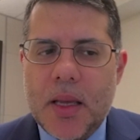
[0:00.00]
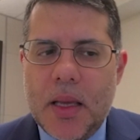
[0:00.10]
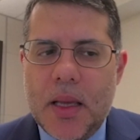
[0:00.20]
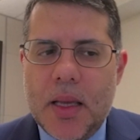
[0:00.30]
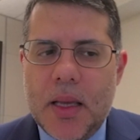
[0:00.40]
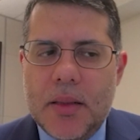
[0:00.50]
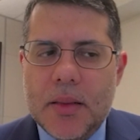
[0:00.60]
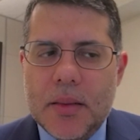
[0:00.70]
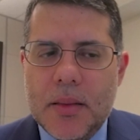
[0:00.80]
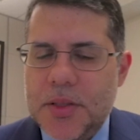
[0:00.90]
and
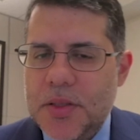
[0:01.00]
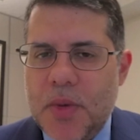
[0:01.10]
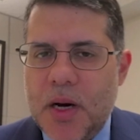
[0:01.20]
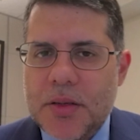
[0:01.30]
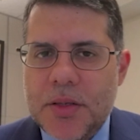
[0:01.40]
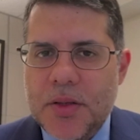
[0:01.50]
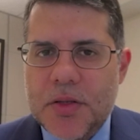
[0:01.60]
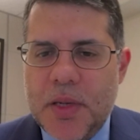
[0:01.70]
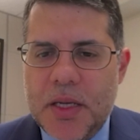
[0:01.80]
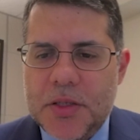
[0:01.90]
just monitor
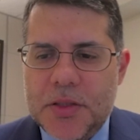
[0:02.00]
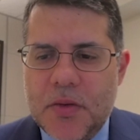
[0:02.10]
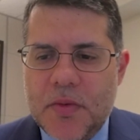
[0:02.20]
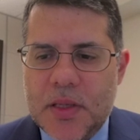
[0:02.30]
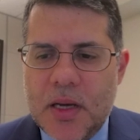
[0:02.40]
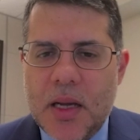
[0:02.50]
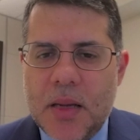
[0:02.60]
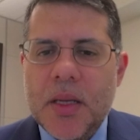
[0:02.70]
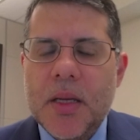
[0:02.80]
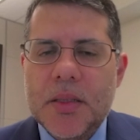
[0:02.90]
those patients over
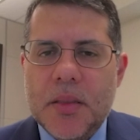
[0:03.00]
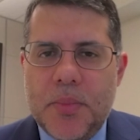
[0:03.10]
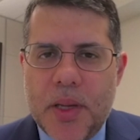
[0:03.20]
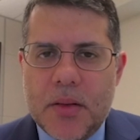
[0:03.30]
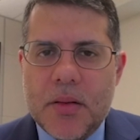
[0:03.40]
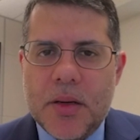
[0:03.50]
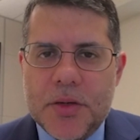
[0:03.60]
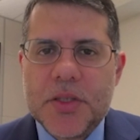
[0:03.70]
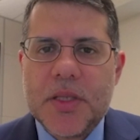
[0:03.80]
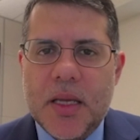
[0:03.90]
time to better
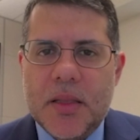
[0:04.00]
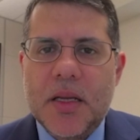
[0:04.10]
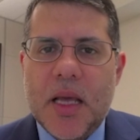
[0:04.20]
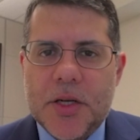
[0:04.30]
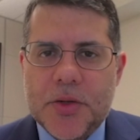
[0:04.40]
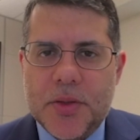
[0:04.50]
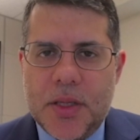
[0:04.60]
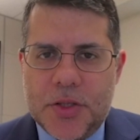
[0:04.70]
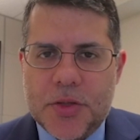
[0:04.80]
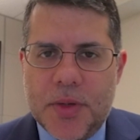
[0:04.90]
understand the natural
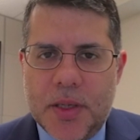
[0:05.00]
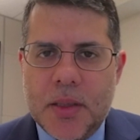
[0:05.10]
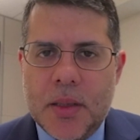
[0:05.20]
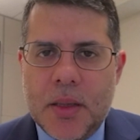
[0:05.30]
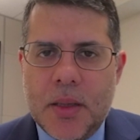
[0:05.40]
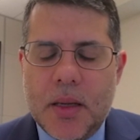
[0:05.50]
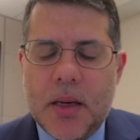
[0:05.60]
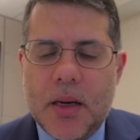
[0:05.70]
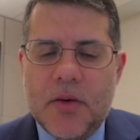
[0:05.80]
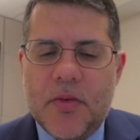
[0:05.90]
history
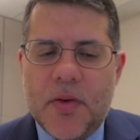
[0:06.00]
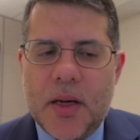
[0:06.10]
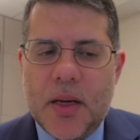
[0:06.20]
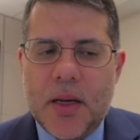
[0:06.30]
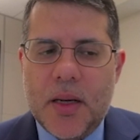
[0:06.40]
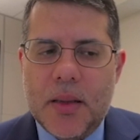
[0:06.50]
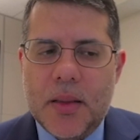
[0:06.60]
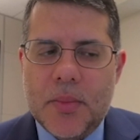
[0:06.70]
of uh,